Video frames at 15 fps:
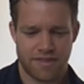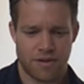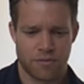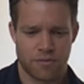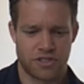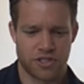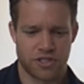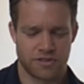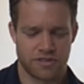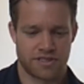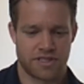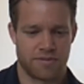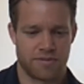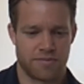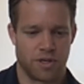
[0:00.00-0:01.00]
we chose
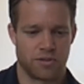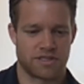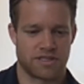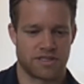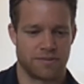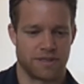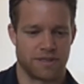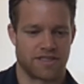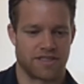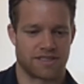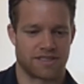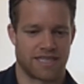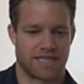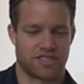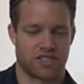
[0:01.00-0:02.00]
them mostly because
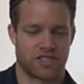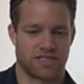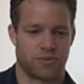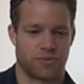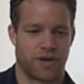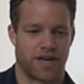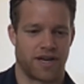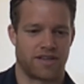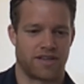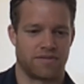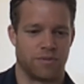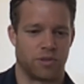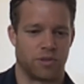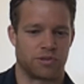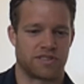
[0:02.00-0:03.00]
that's just where
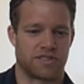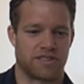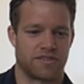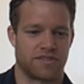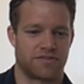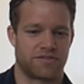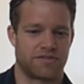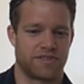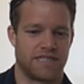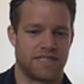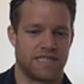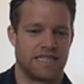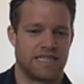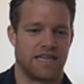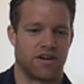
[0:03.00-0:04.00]
most of
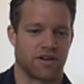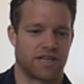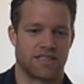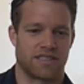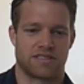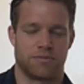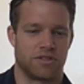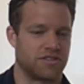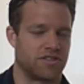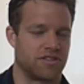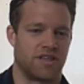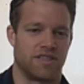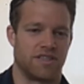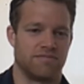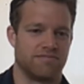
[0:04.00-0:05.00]
our customers are
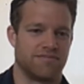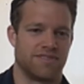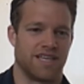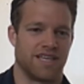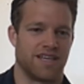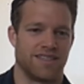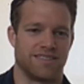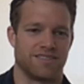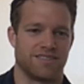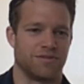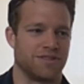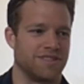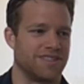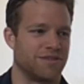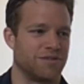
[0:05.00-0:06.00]
on. And
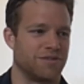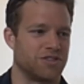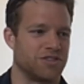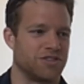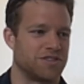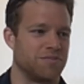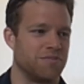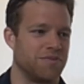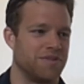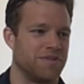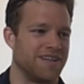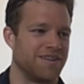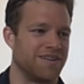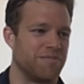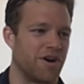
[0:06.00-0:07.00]
really, that was just
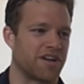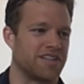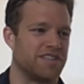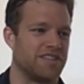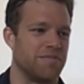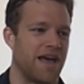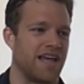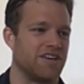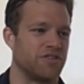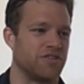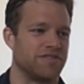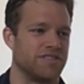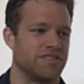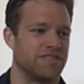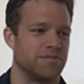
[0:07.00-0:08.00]
uh, market demand
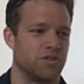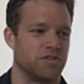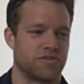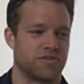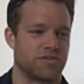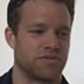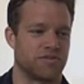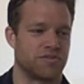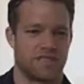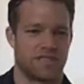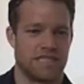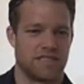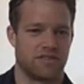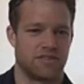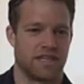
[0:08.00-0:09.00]
driven. Most folks
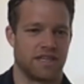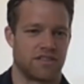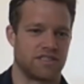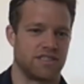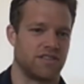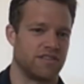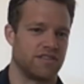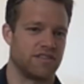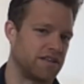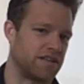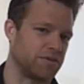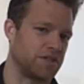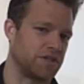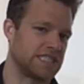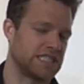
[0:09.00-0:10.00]
today are still on A
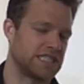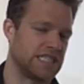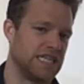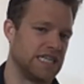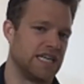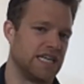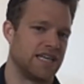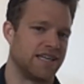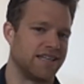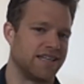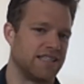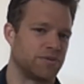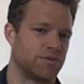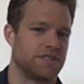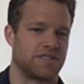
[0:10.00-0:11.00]
W S. And
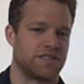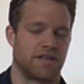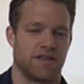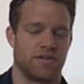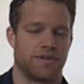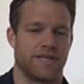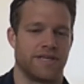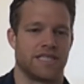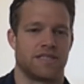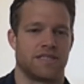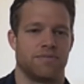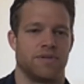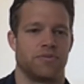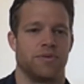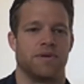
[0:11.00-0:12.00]
that's what we started with.
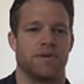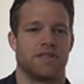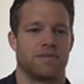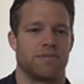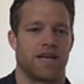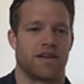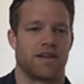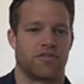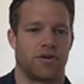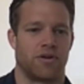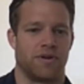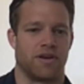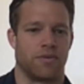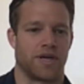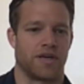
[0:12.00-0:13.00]
But we built the platform
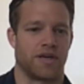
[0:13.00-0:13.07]
in a way